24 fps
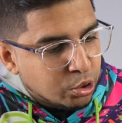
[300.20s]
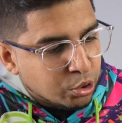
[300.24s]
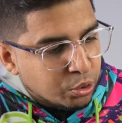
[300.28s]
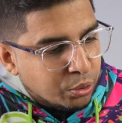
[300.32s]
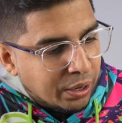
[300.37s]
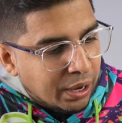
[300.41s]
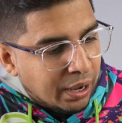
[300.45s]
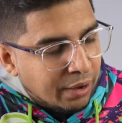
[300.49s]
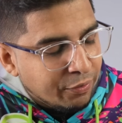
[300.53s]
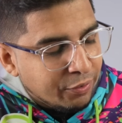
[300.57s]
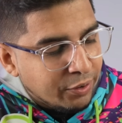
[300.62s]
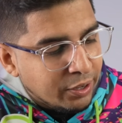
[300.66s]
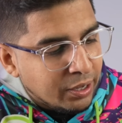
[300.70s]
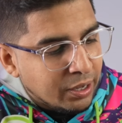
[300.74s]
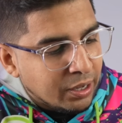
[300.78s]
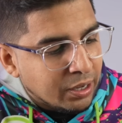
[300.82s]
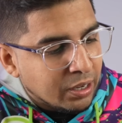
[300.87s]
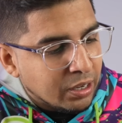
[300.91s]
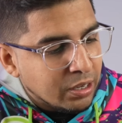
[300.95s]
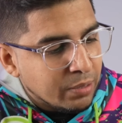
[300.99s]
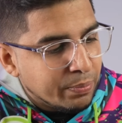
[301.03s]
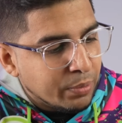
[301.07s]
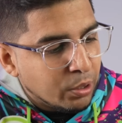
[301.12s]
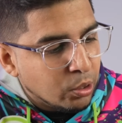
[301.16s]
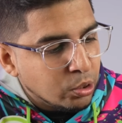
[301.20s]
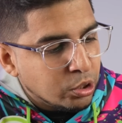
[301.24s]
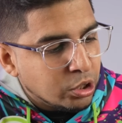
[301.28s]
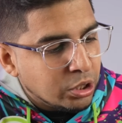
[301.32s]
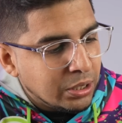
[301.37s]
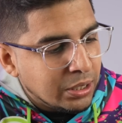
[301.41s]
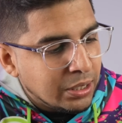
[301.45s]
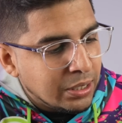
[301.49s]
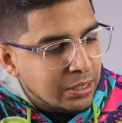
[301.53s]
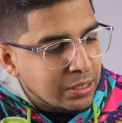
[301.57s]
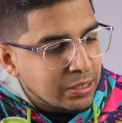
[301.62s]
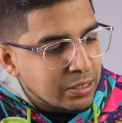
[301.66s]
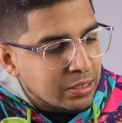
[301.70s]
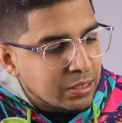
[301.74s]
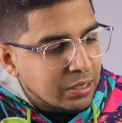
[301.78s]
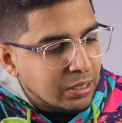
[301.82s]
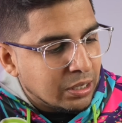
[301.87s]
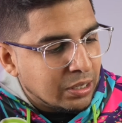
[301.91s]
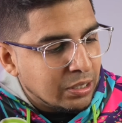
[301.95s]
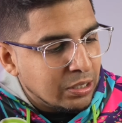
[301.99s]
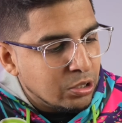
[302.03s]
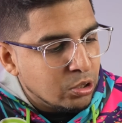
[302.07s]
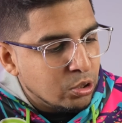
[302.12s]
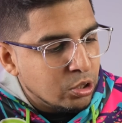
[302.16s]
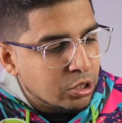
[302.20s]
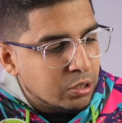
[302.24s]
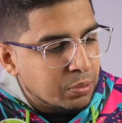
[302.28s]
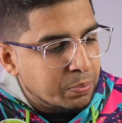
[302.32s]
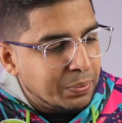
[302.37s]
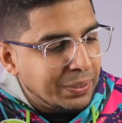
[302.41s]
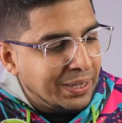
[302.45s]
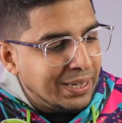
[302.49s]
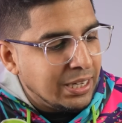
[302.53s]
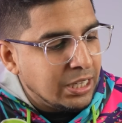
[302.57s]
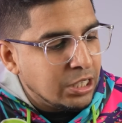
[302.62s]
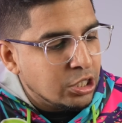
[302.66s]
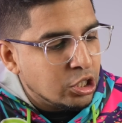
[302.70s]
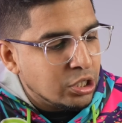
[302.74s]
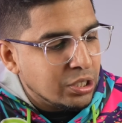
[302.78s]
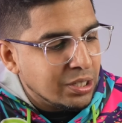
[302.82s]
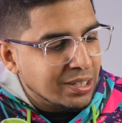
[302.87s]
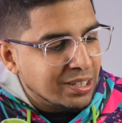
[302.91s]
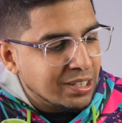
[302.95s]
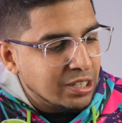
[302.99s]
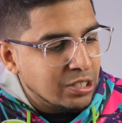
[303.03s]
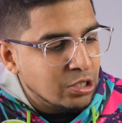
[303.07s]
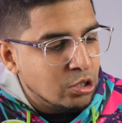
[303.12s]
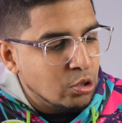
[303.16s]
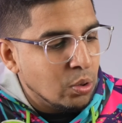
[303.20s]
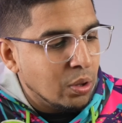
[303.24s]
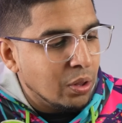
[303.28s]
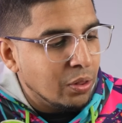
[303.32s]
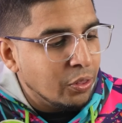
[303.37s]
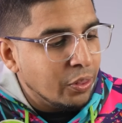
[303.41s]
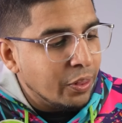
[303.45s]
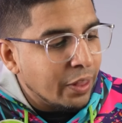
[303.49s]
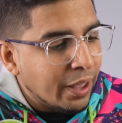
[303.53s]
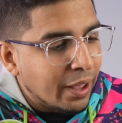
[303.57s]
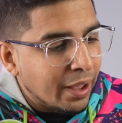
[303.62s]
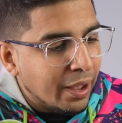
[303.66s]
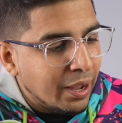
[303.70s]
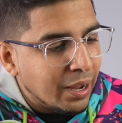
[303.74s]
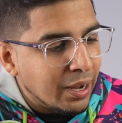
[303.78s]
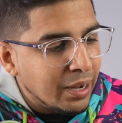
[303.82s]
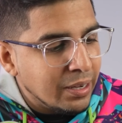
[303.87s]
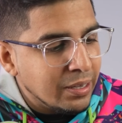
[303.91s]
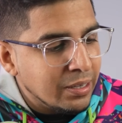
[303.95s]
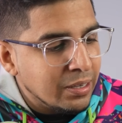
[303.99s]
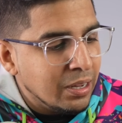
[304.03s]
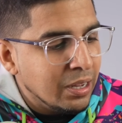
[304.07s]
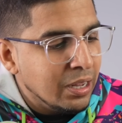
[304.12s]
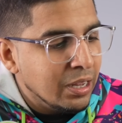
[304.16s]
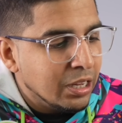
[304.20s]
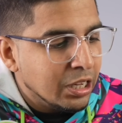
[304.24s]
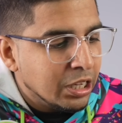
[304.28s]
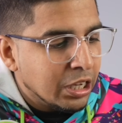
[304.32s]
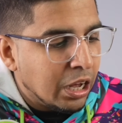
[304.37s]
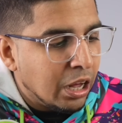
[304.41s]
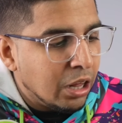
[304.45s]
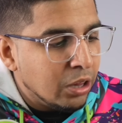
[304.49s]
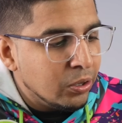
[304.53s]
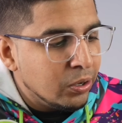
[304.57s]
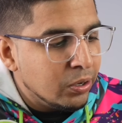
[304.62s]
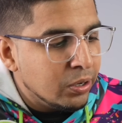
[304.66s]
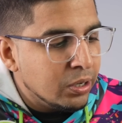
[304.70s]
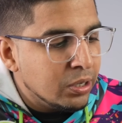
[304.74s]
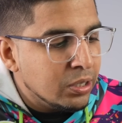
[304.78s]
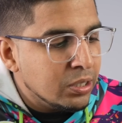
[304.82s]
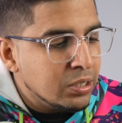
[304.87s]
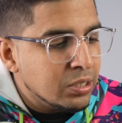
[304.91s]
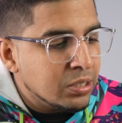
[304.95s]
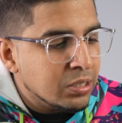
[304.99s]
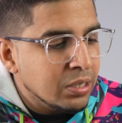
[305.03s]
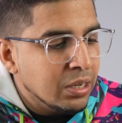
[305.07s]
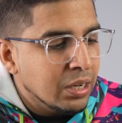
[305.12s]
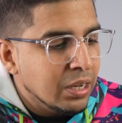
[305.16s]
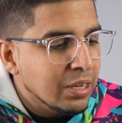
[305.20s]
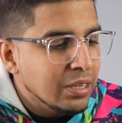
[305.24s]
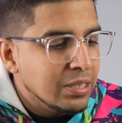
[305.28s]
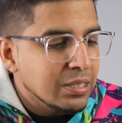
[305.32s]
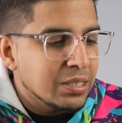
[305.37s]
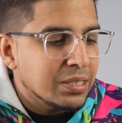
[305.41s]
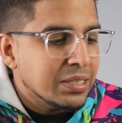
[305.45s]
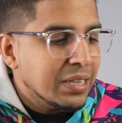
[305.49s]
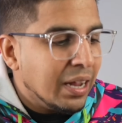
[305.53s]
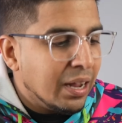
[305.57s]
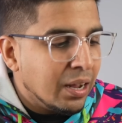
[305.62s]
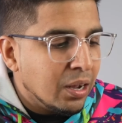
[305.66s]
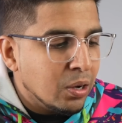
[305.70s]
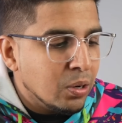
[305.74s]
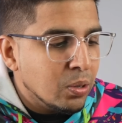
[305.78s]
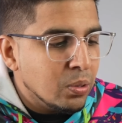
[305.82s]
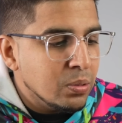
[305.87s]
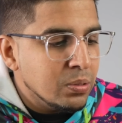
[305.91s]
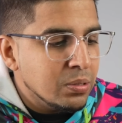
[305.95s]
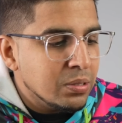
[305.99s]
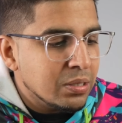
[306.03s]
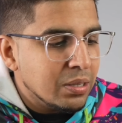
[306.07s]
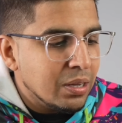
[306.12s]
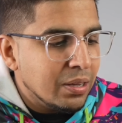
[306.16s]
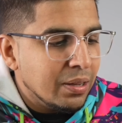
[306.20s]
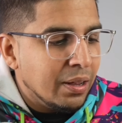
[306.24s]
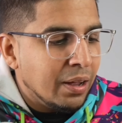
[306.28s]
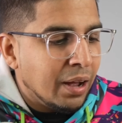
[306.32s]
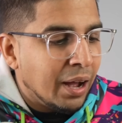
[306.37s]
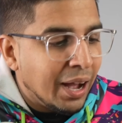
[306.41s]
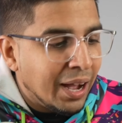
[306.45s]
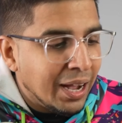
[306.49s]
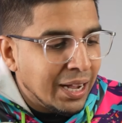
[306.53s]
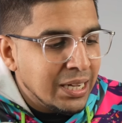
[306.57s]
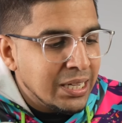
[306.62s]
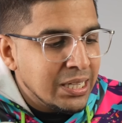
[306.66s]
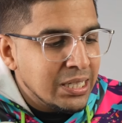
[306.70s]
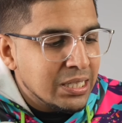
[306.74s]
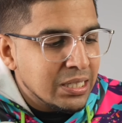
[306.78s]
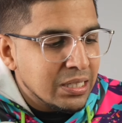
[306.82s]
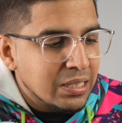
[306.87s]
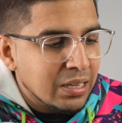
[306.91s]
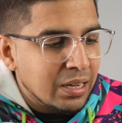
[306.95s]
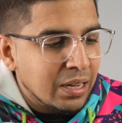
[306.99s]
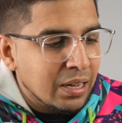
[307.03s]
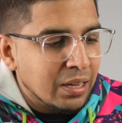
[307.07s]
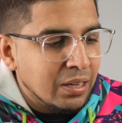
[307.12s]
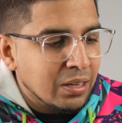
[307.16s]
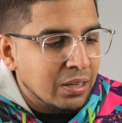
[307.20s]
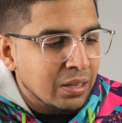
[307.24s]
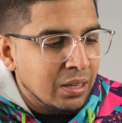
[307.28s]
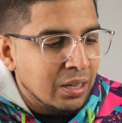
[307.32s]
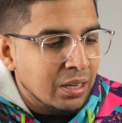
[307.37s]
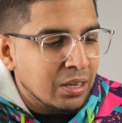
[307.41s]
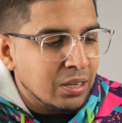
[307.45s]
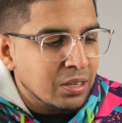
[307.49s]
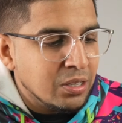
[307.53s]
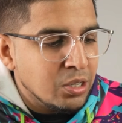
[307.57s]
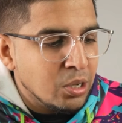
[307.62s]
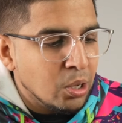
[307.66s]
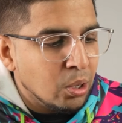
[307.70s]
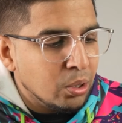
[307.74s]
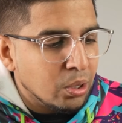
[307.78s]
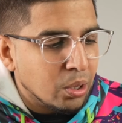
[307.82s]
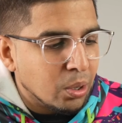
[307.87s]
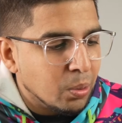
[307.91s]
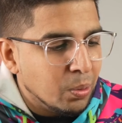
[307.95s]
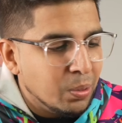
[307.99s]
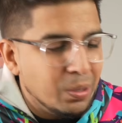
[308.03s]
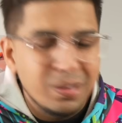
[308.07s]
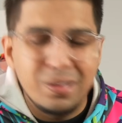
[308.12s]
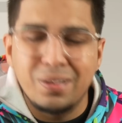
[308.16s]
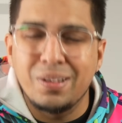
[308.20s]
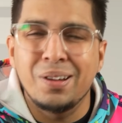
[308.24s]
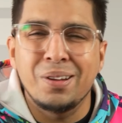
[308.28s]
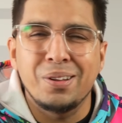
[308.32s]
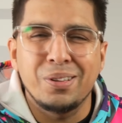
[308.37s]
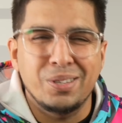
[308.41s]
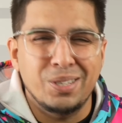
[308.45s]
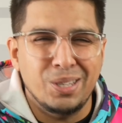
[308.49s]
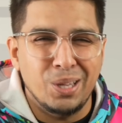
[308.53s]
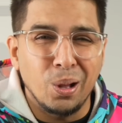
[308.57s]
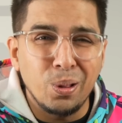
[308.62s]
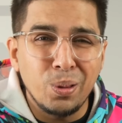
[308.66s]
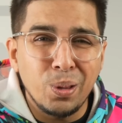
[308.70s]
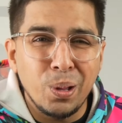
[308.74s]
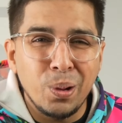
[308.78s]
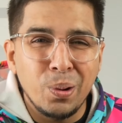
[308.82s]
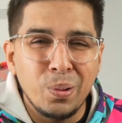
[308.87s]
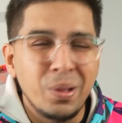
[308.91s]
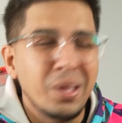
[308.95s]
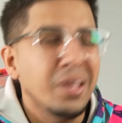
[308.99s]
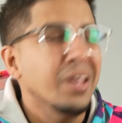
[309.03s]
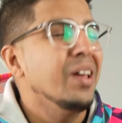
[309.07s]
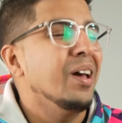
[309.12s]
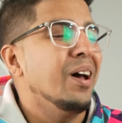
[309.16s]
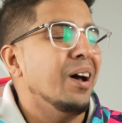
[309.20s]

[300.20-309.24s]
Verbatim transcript: traffic, emotions, it can do speech, it can do a line, colors, sounds, height, in YOLO. YOLO?